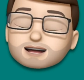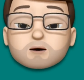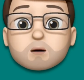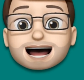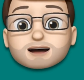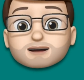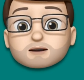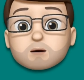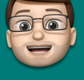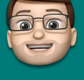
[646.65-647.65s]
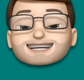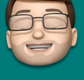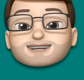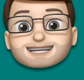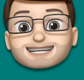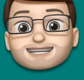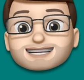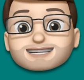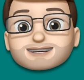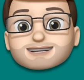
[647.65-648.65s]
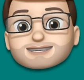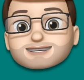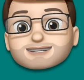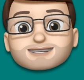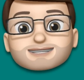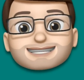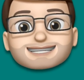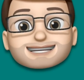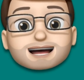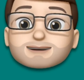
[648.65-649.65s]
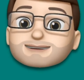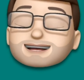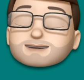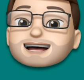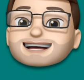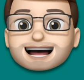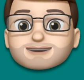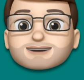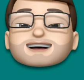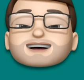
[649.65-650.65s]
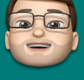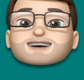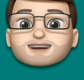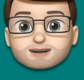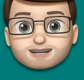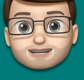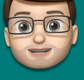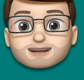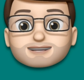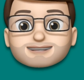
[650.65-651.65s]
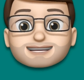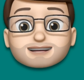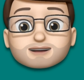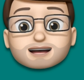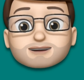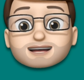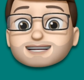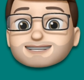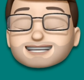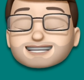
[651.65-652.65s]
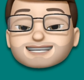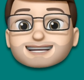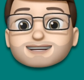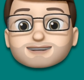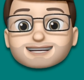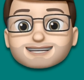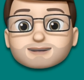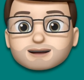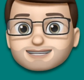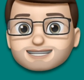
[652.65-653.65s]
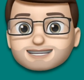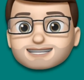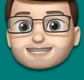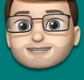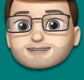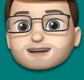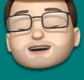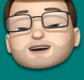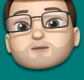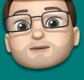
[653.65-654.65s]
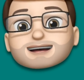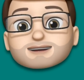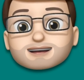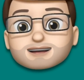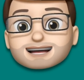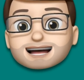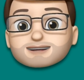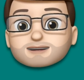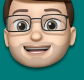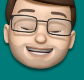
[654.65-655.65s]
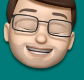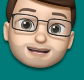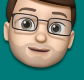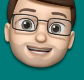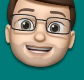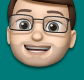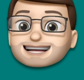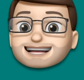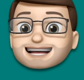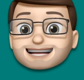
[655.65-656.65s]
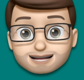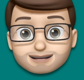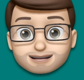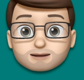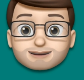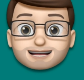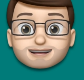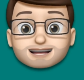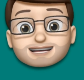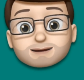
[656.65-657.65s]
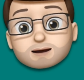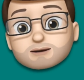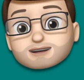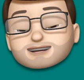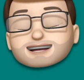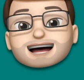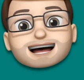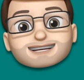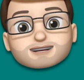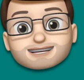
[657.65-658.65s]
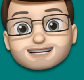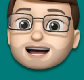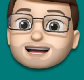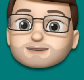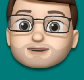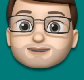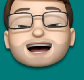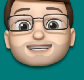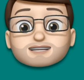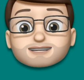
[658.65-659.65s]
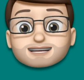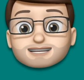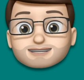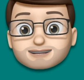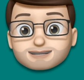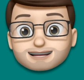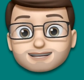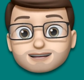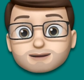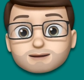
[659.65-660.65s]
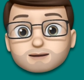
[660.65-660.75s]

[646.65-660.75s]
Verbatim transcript: Wow, well done for getting this far through the tutorial, and hopefully by now you too have created your own green screen video postcard. We have learnt how to make a template in Keynote that we can then export and use in iMovie as a green screen feature.